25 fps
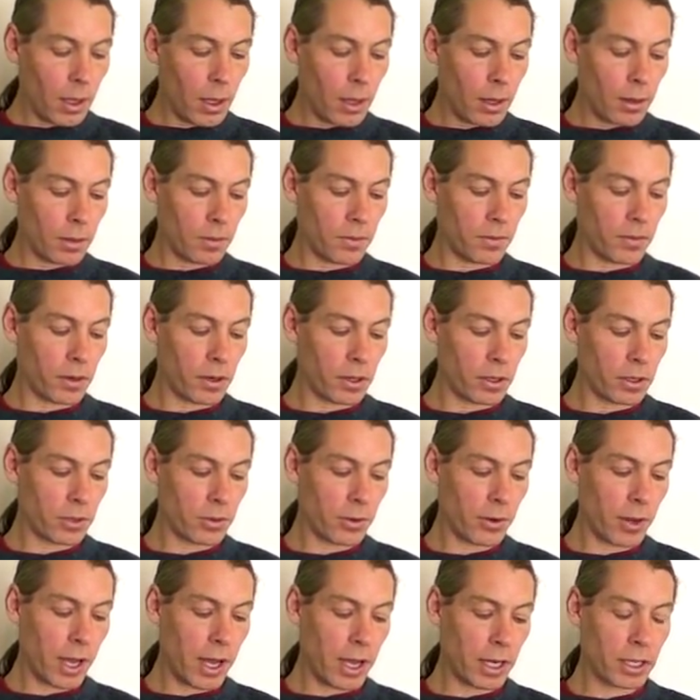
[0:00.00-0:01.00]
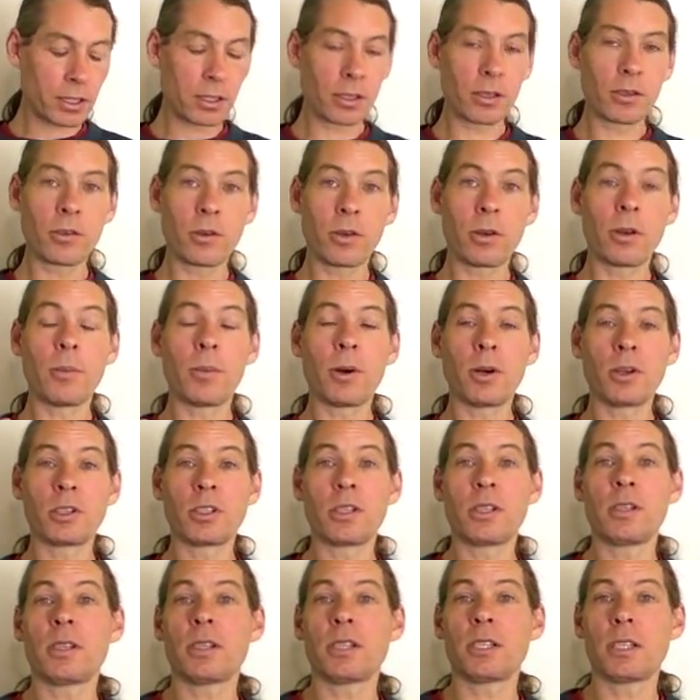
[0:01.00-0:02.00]
The first reaction to an
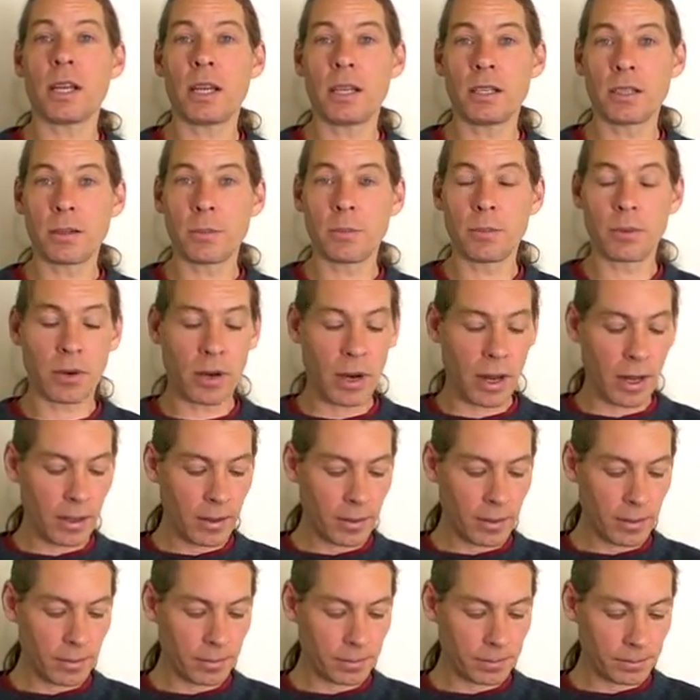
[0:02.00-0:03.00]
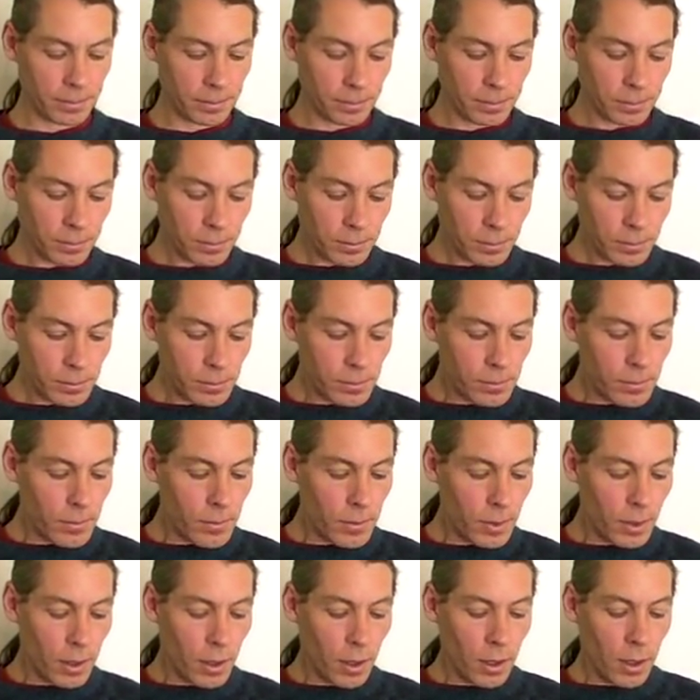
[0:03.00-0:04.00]
emotion is a change of breath.
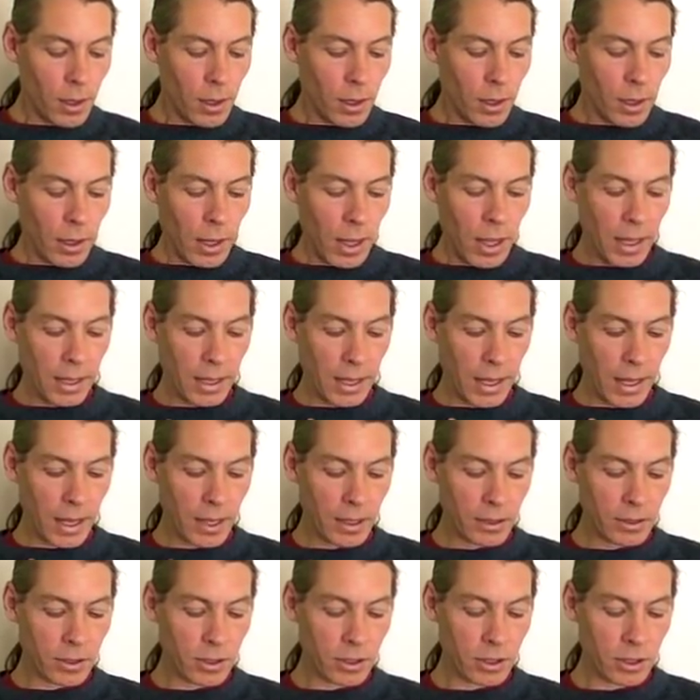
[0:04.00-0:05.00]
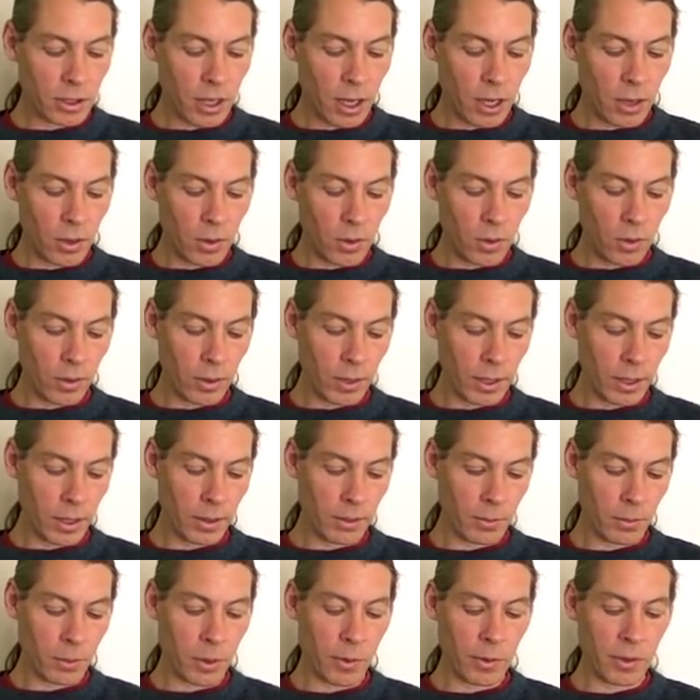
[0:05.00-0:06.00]
And Cancer is not only
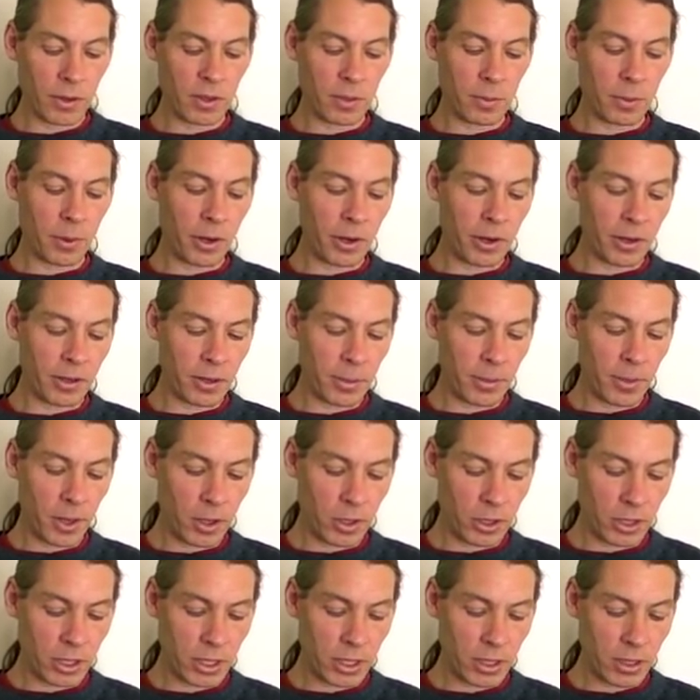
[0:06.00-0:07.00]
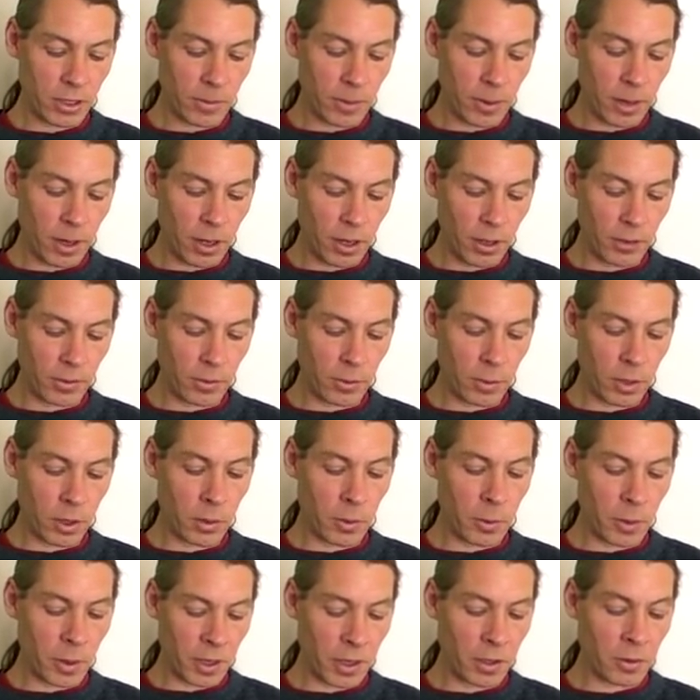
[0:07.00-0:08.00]
where we experience emotions, but also where
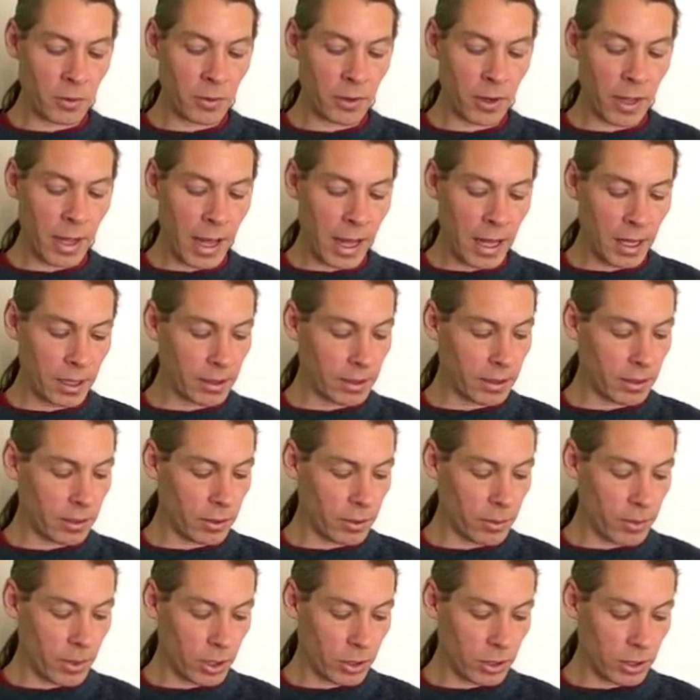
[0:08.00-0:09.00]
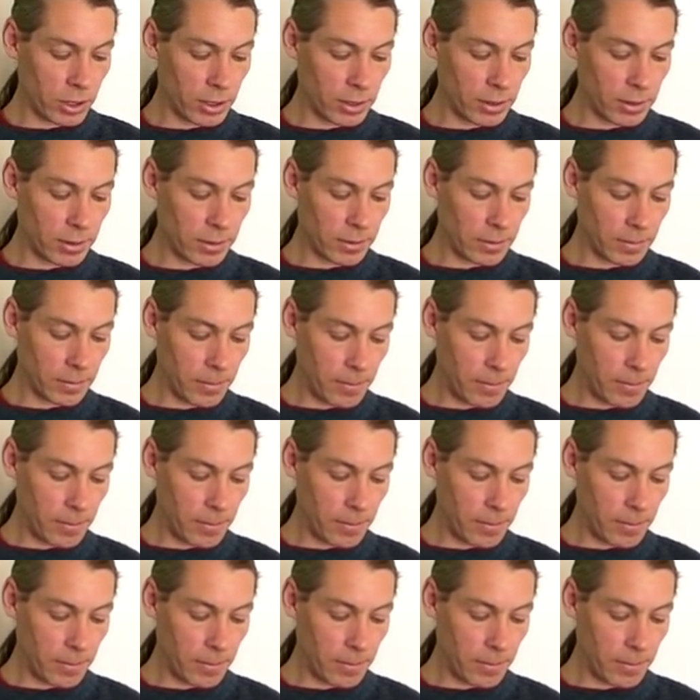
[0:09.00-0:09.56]
we react to emotions.